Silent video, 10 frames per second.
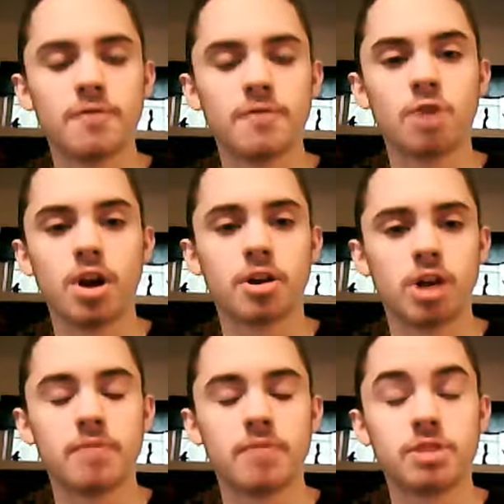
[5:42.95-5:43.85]
for
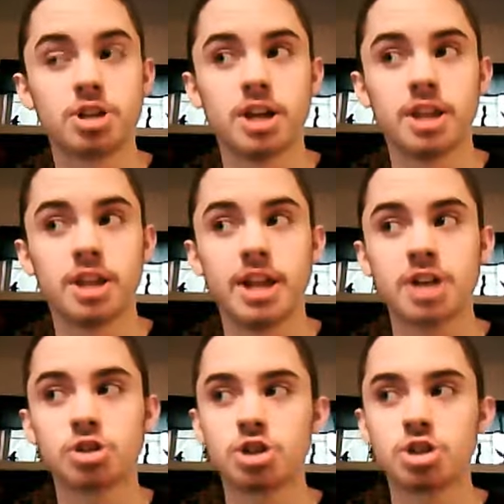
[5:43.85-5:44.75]
crab fishing, and they
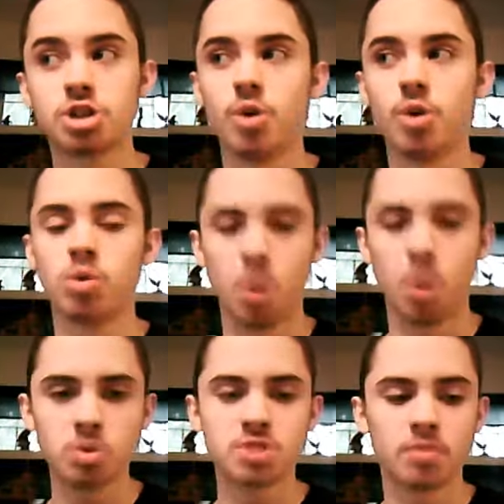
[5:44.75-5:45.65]
actually show
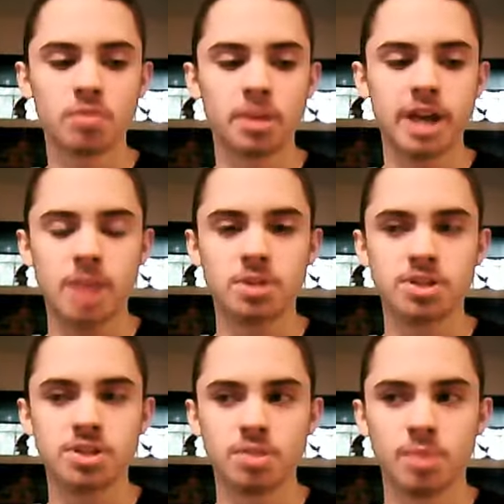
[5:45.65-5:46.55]
quotes from the captains
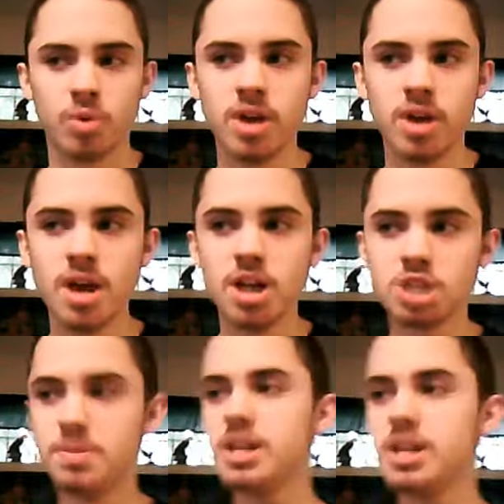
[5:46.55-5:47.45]
of the boat.
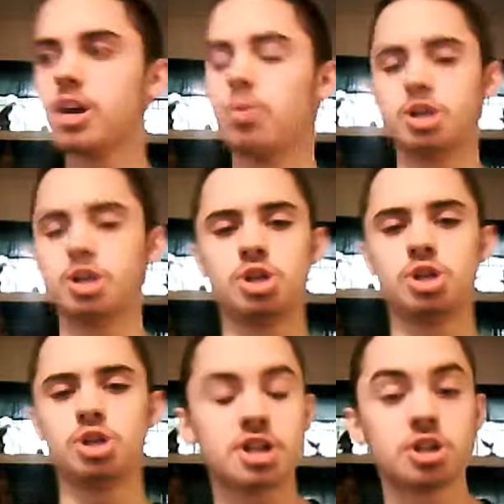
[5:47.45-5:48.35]
Speaking of which, you
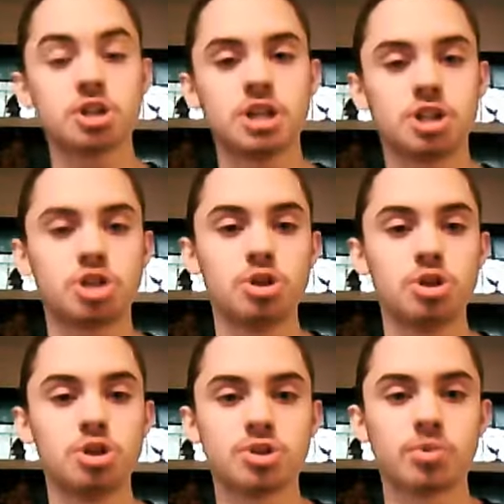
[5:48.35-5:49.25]
actually get to
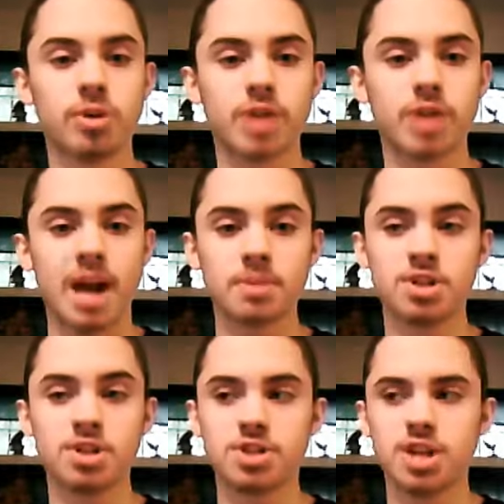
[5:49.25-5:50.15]
choose the real
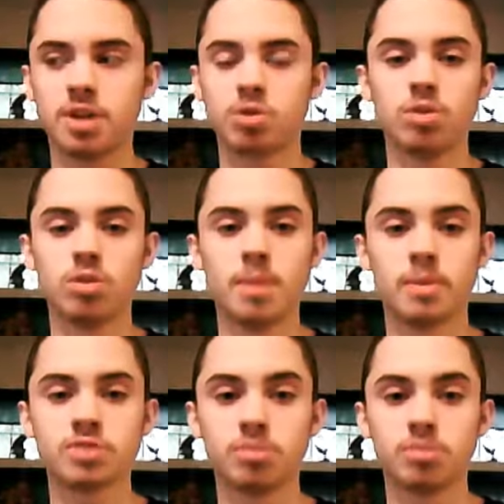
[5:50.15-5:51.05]
captains and crew
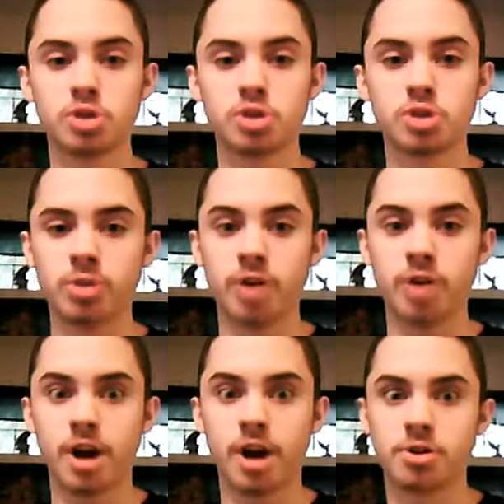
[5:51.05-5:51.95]
members from the show when you
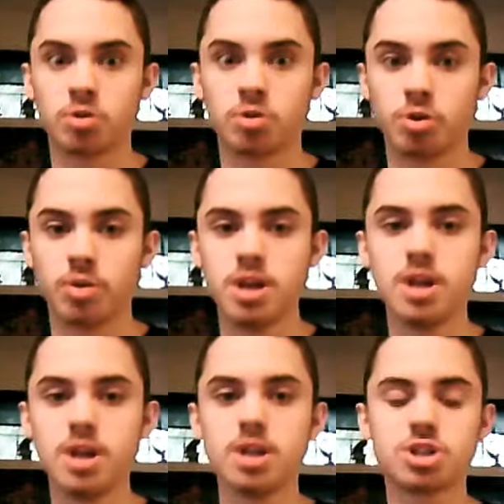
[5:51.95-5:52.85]
hire your crew.
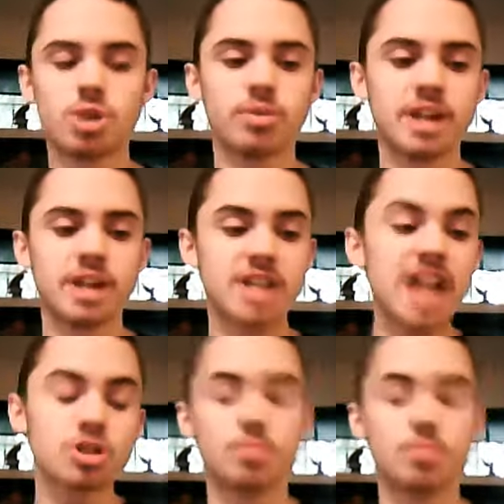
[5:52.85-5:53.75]
So, that's
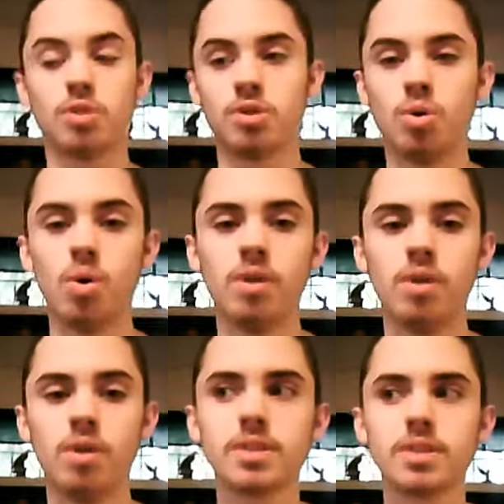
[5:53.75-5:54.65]
actually pretty cool.
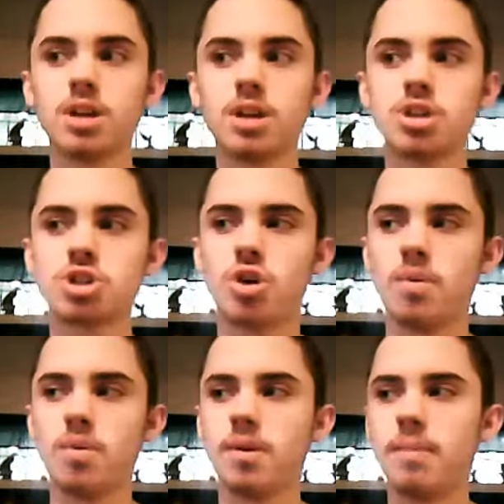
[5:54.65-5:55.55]

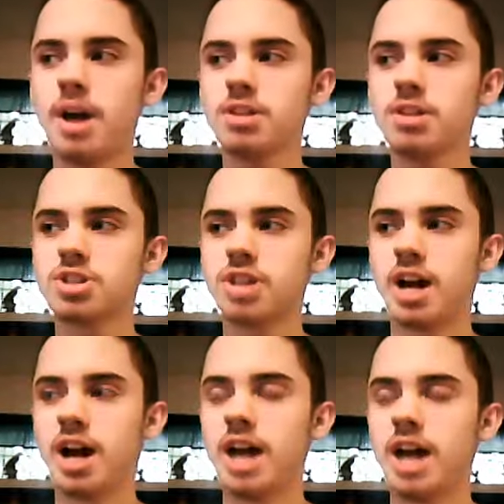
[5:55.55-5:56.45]
So, mindless of
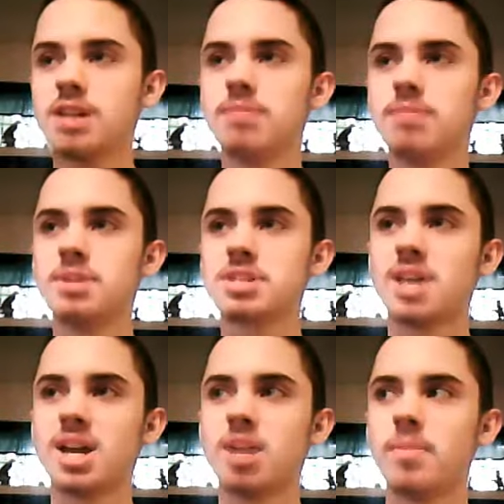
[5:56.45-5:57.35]
that, I give this
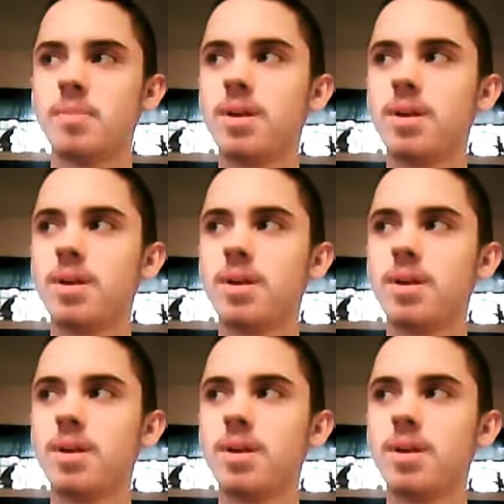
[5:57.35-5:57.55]
game